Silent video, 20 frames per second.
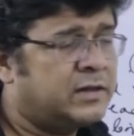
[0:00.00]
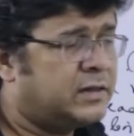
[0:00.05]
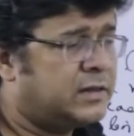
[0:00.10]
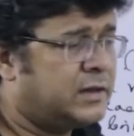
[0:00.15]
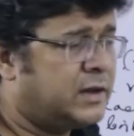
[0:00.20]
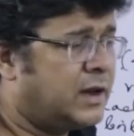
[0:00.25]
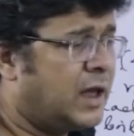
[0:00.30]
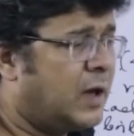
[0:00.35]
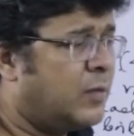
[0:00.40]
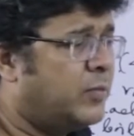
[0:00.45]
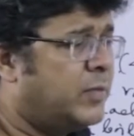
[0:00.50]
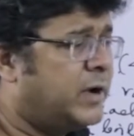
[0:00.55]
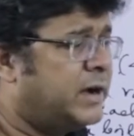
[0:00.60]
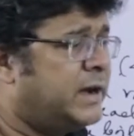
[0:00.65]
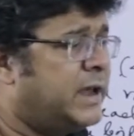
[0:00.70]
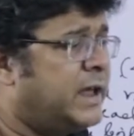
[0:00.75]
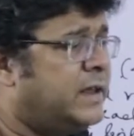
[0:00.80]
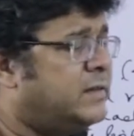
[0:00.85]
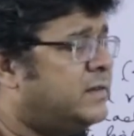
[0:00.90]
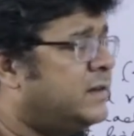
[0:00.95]
the number
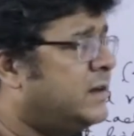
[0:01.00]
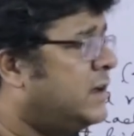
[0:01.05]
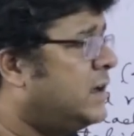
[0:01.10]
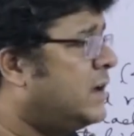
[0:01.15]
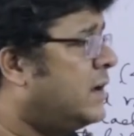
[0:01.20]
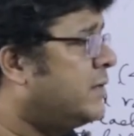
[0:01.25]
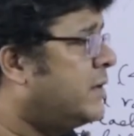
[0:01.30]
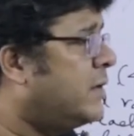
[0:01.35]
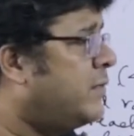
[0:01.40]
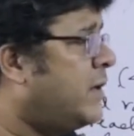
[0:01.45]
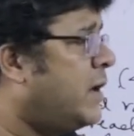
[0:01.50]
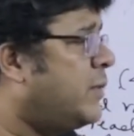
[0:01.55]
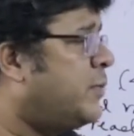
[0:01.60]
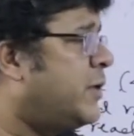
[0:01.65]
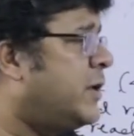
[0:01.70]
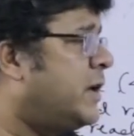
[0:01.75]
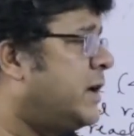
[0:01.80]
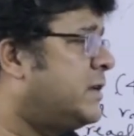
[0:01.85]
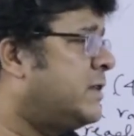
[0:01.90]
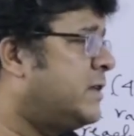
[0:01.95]
density of the
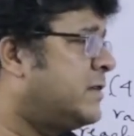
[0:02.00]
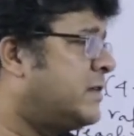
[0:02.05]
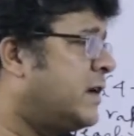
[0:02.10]
vapor at the